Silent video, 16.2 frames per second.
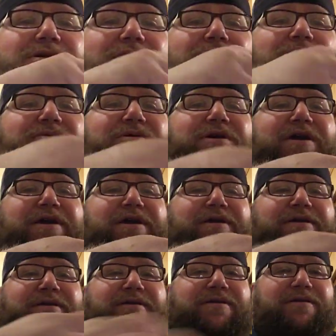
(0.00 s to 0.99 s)
Oh yeah.
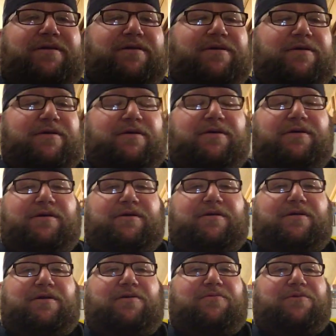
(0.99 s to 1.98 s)

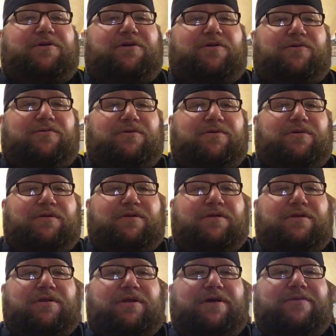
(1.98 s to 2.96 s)
Here we
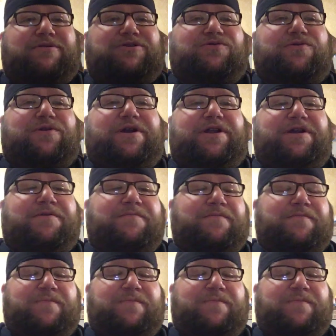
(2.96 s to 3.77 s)
go. Now it's ready.